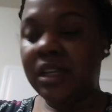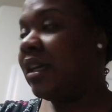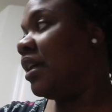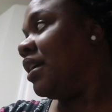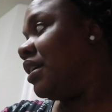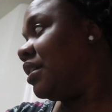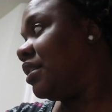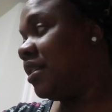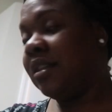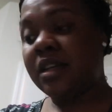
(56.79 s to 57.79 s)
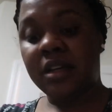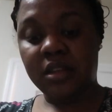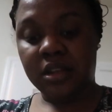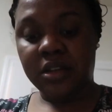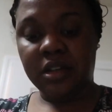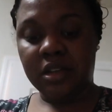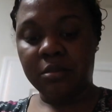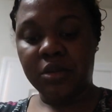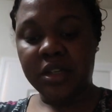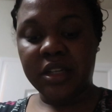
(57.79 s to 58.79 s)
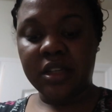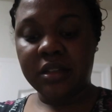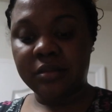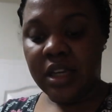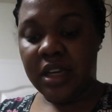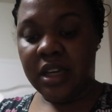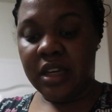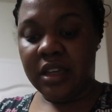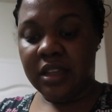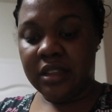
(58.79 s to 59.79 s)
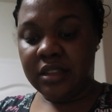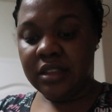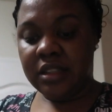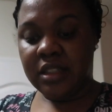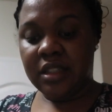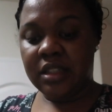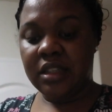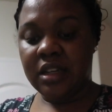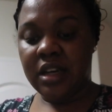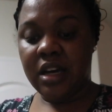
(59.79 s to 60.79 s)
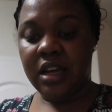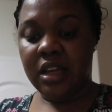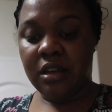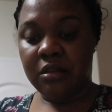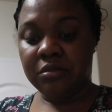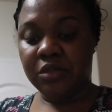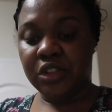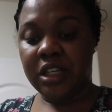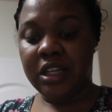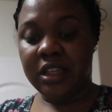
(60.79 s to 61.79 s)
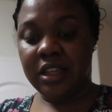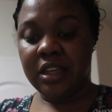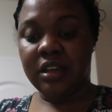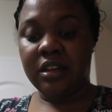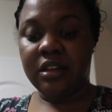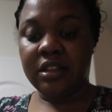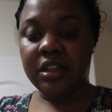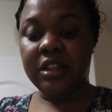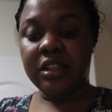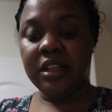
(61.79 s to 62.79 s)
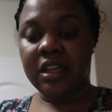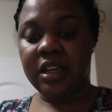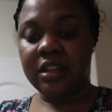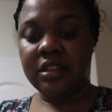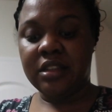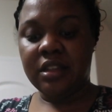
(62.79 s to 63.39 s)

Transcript: It is nine thirty in the morning and I am trying to get, clearly get